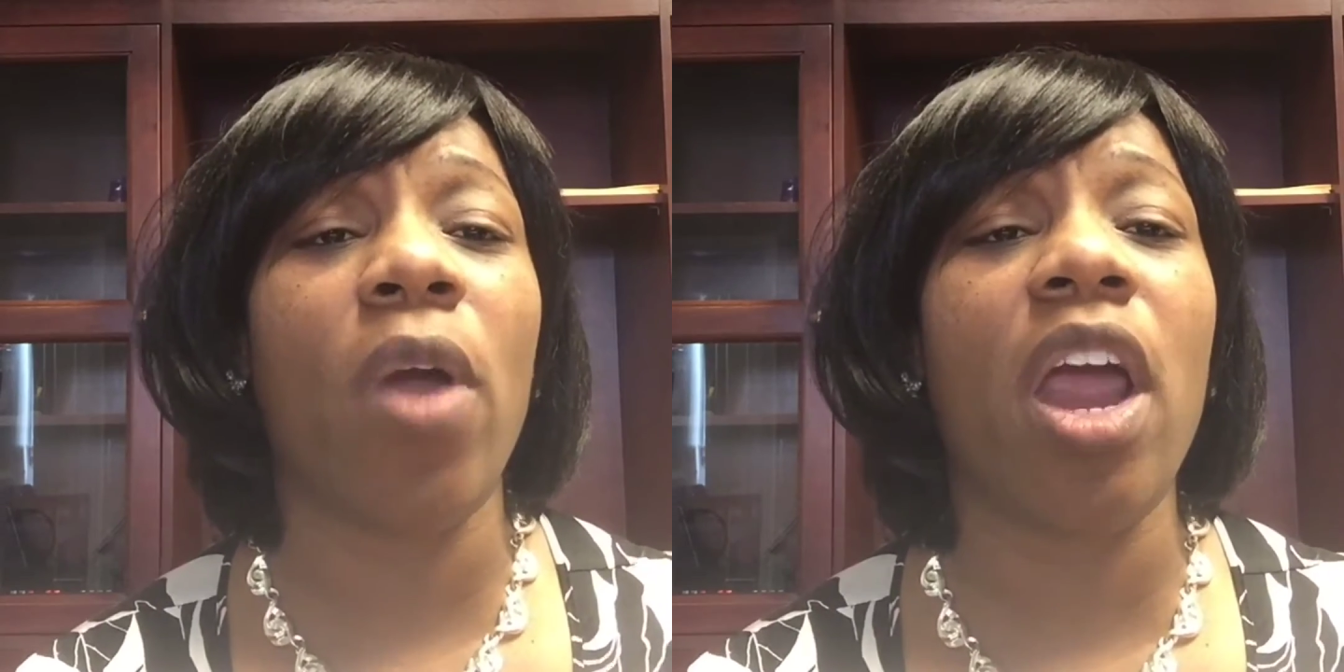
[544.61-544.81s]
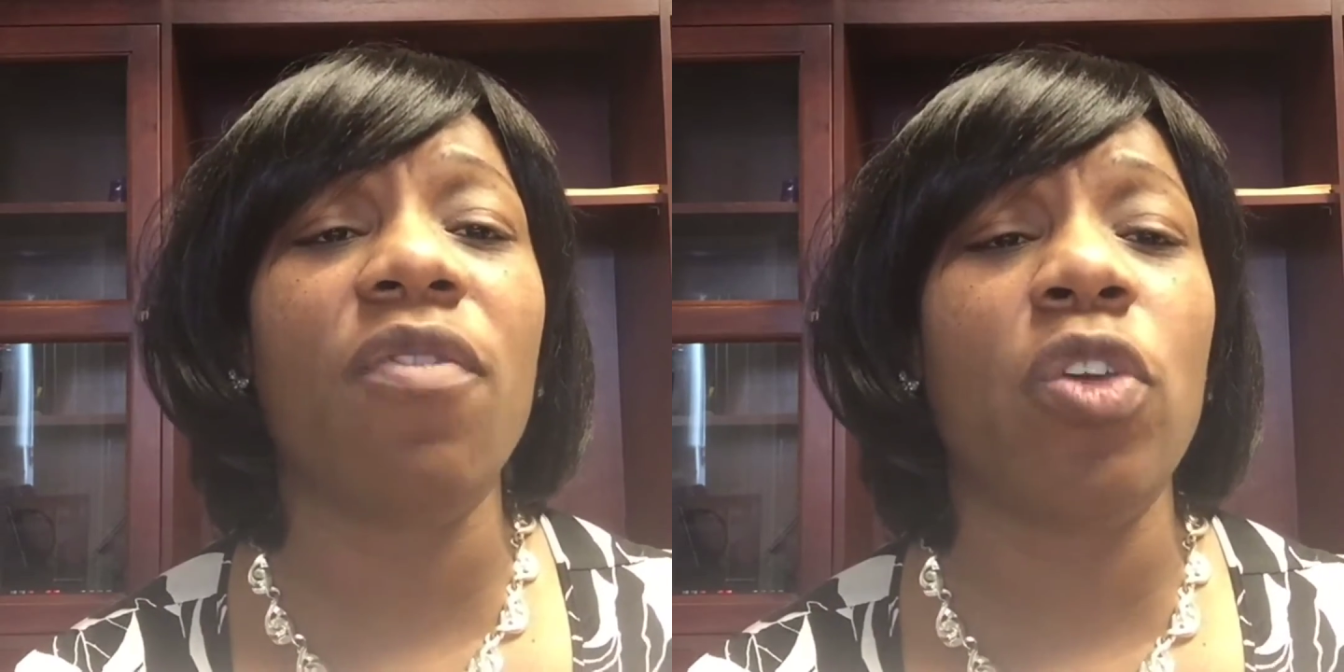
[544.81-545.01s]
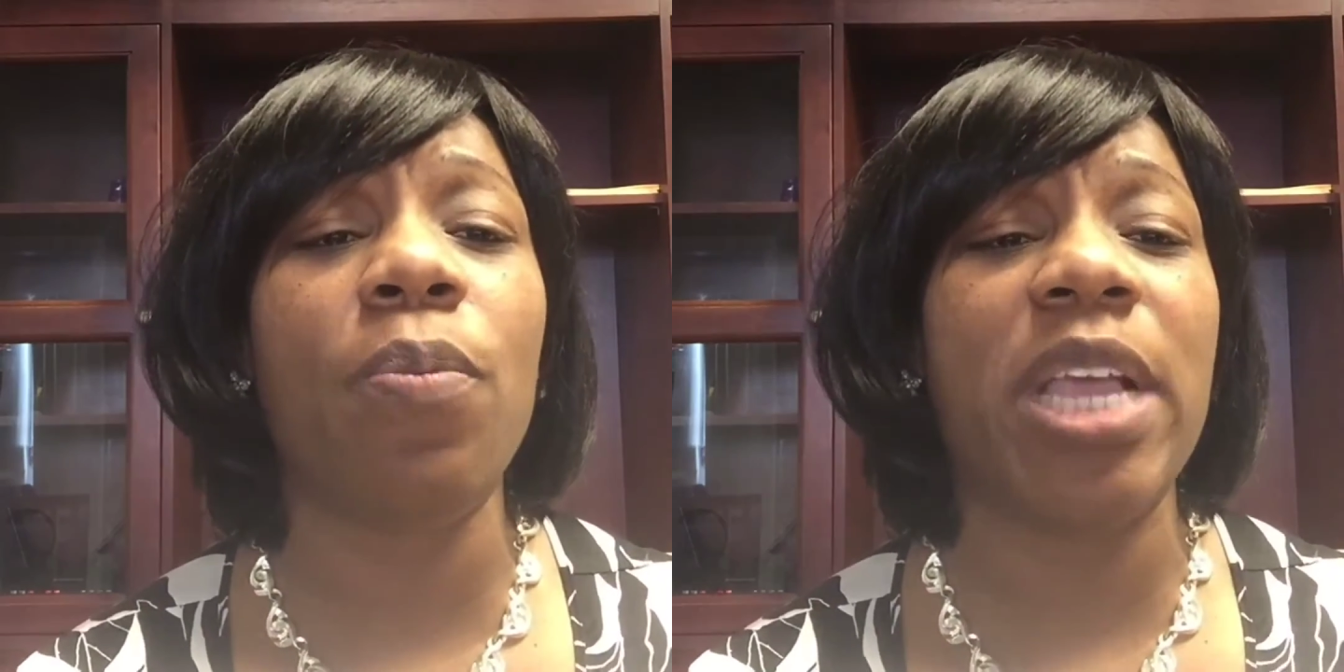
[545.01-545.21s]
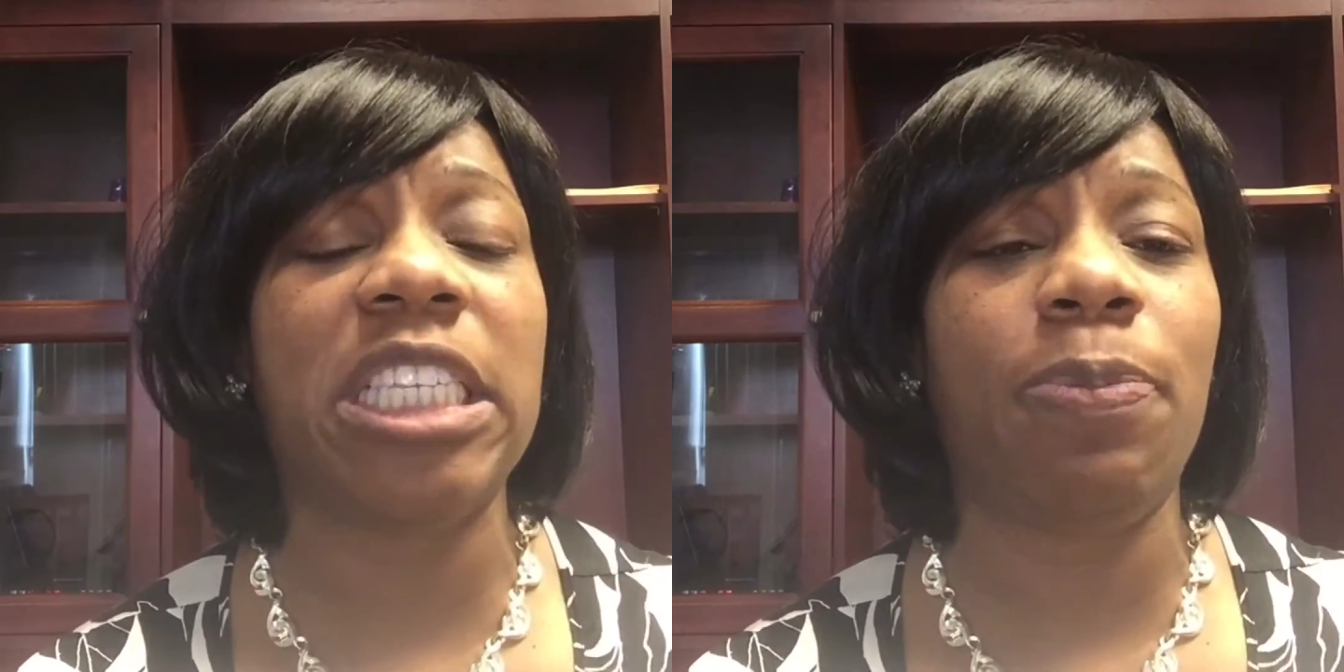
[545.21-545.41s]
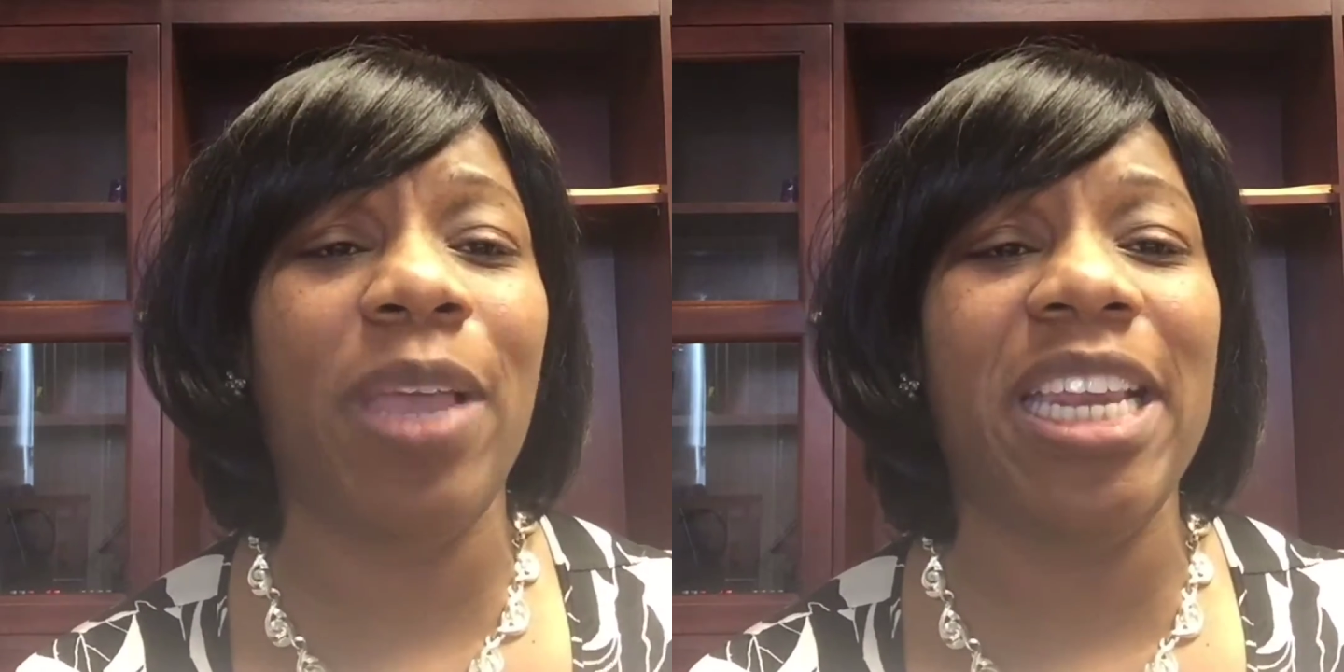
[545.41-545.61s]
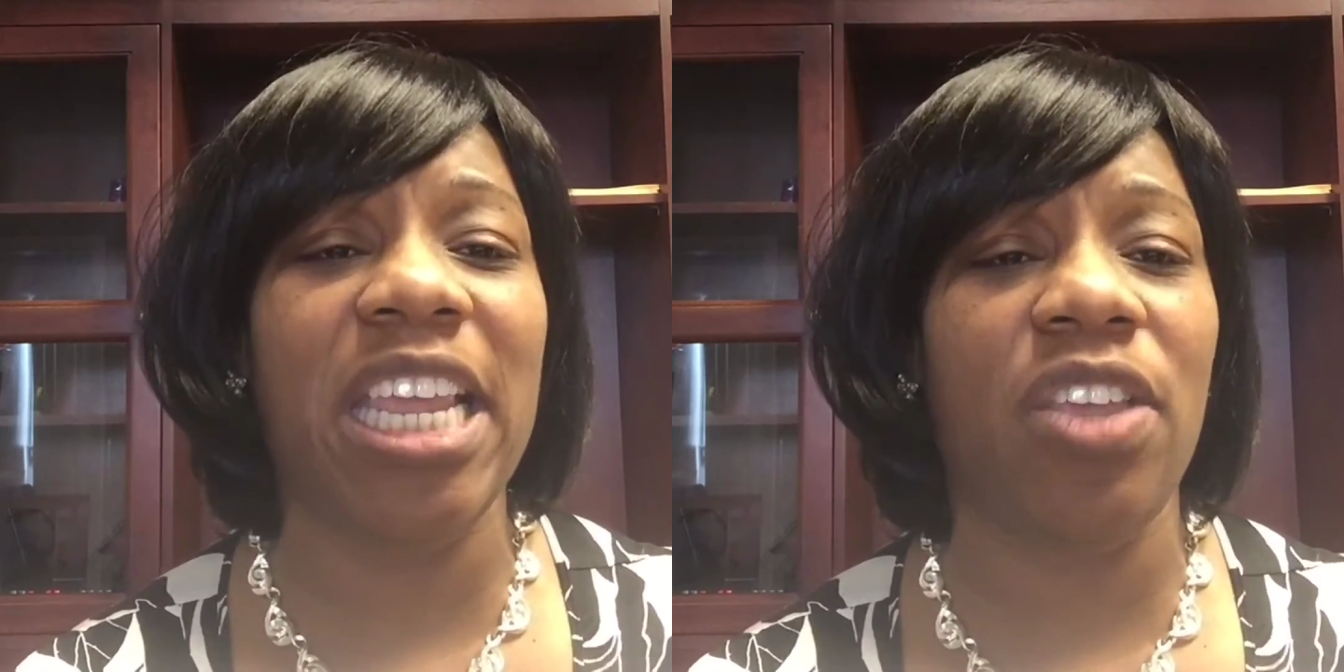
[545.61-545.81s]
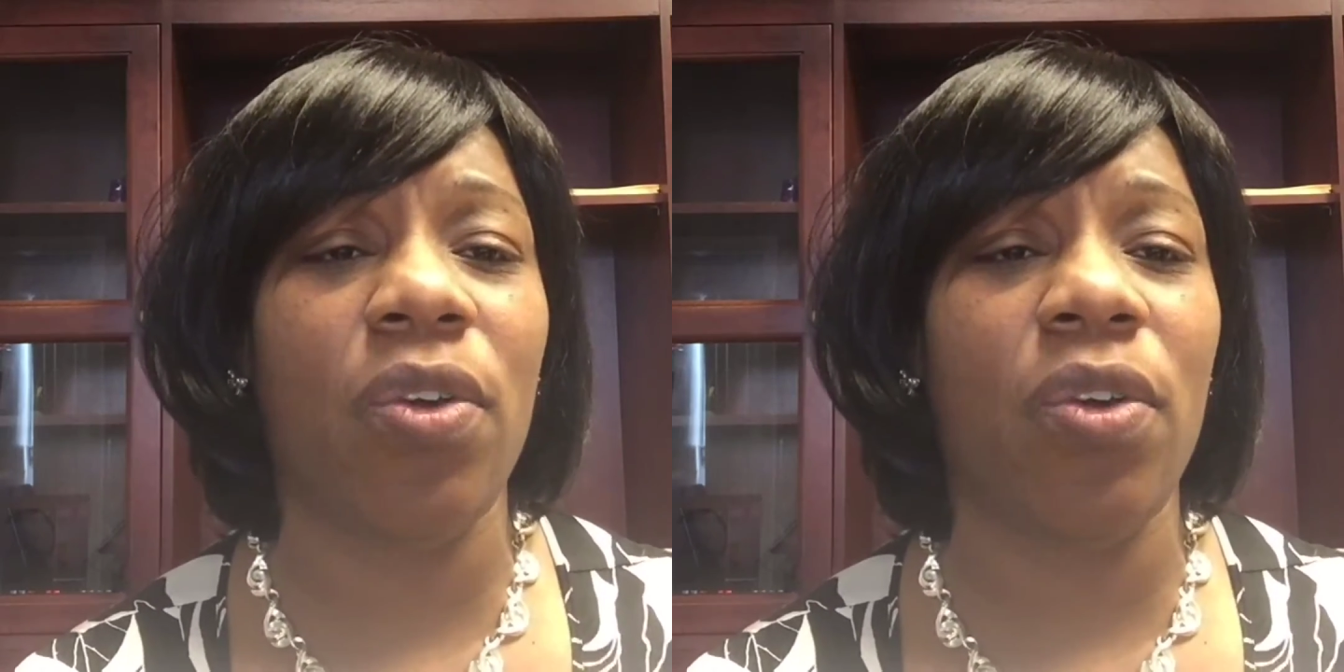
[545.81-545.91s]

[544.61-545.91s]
Where have you been spending